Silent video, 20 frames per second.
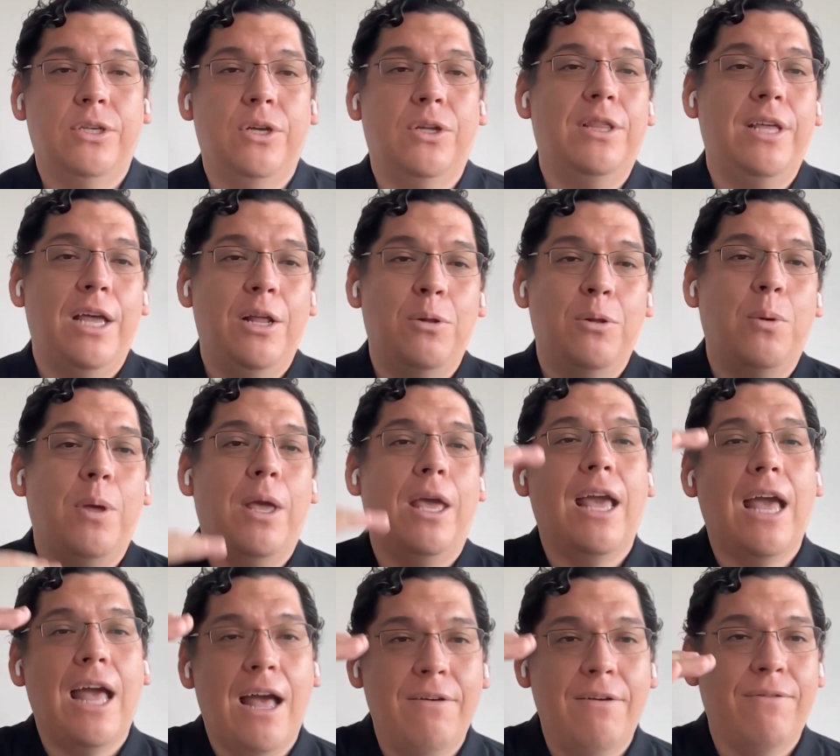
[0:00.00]
So then
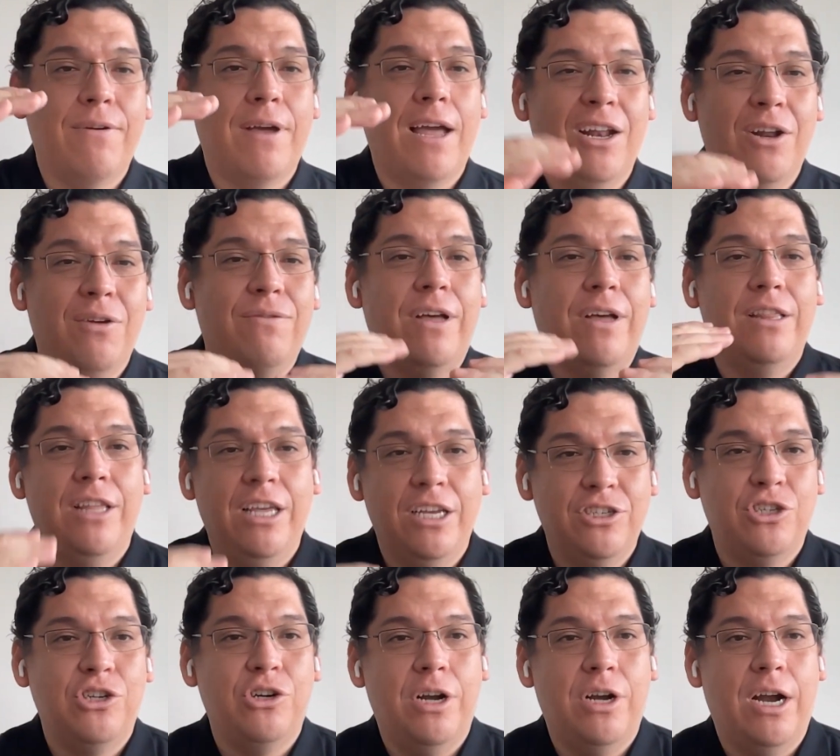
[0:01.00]
we have kind of a
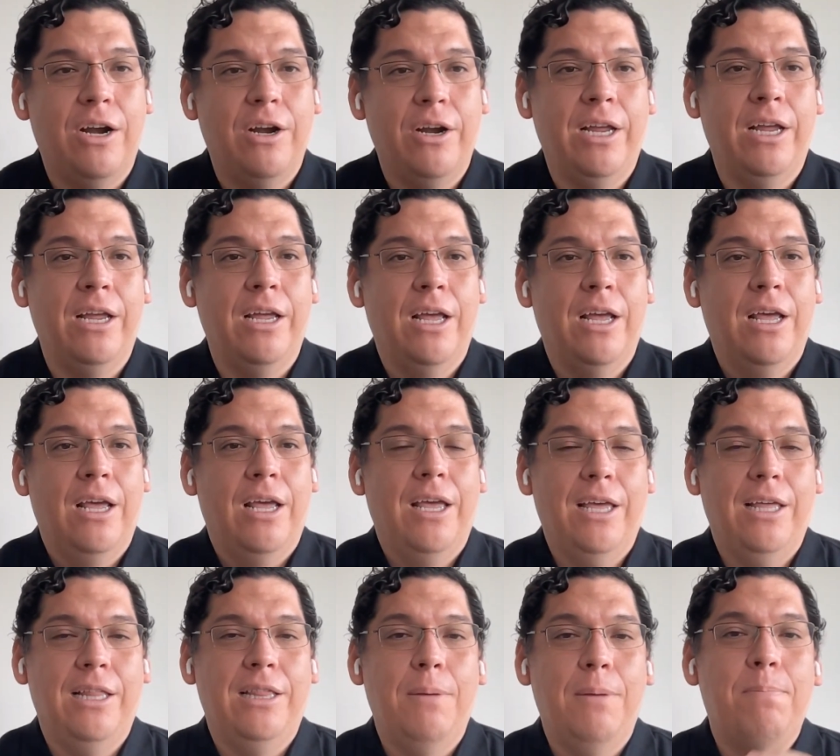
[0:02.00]
dictionary
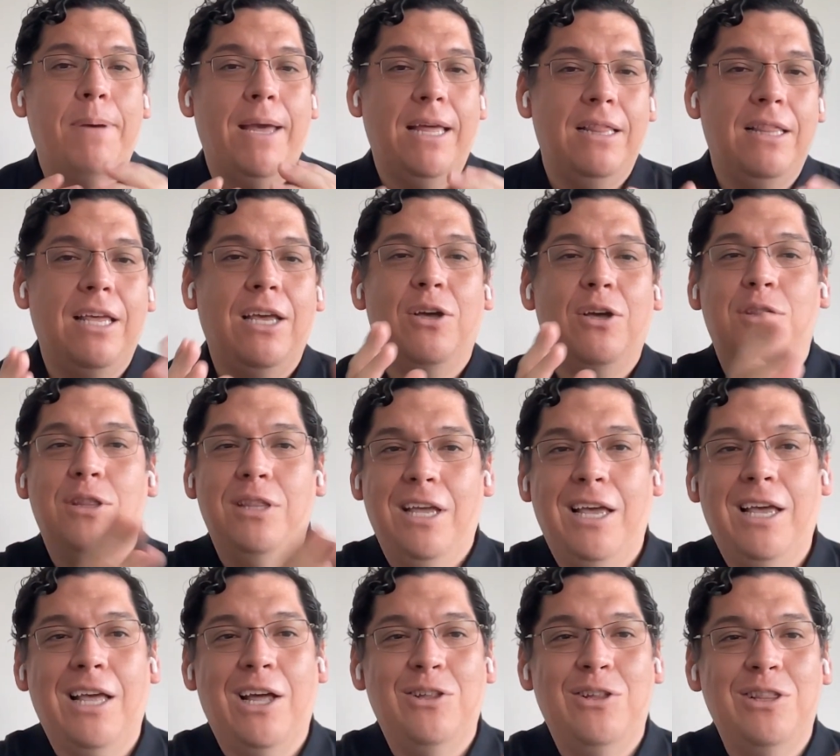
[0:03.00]
depending
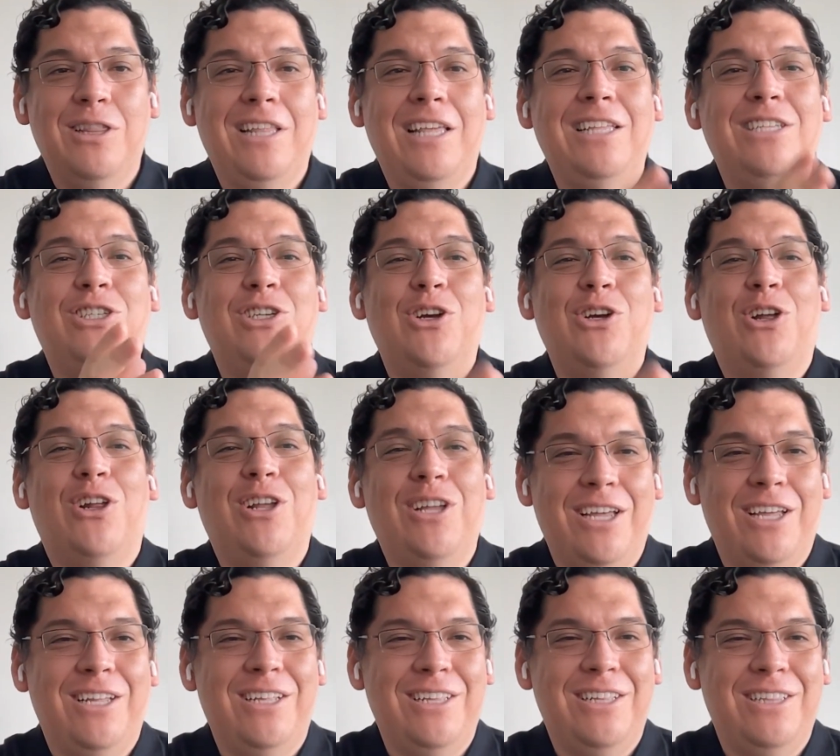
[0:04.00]
on the
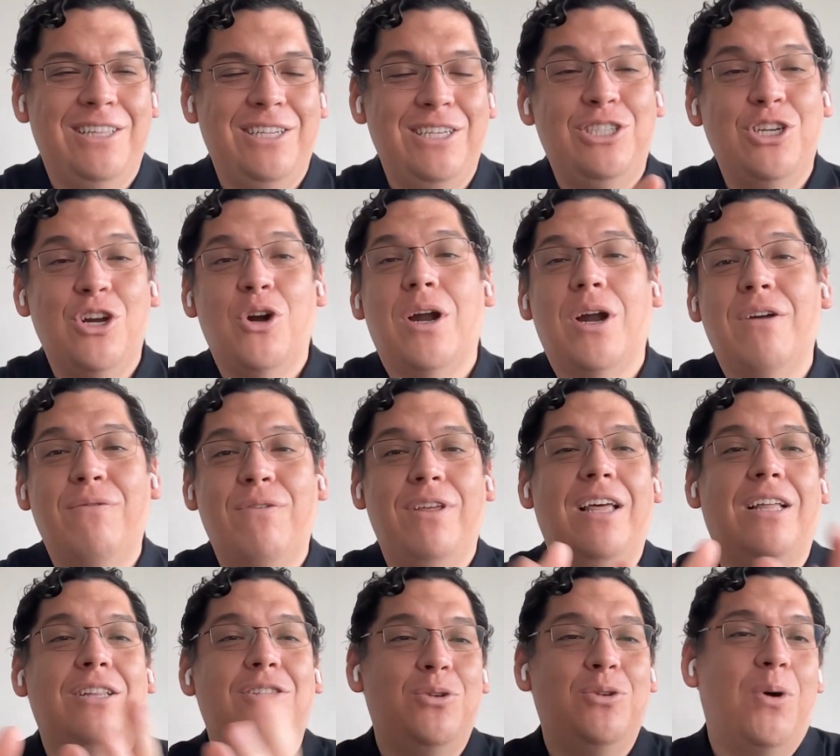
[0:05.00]

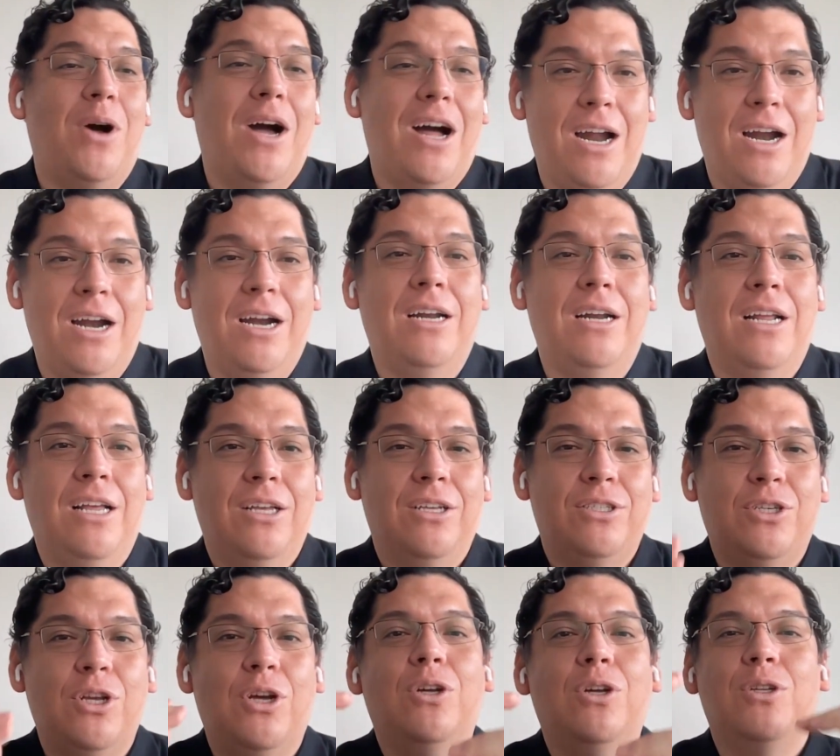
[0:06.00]
geography that you are.
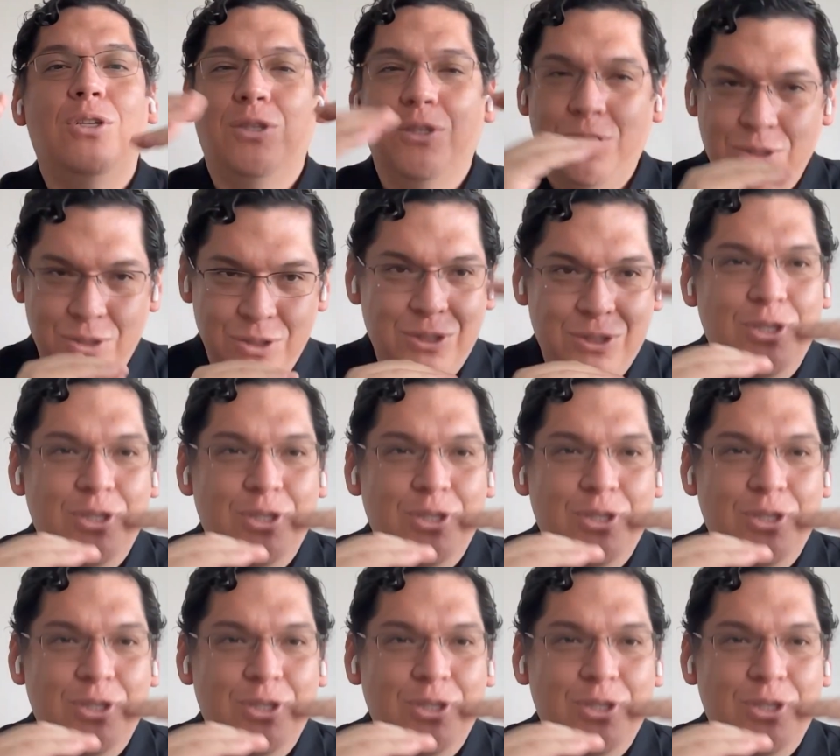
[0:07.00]
So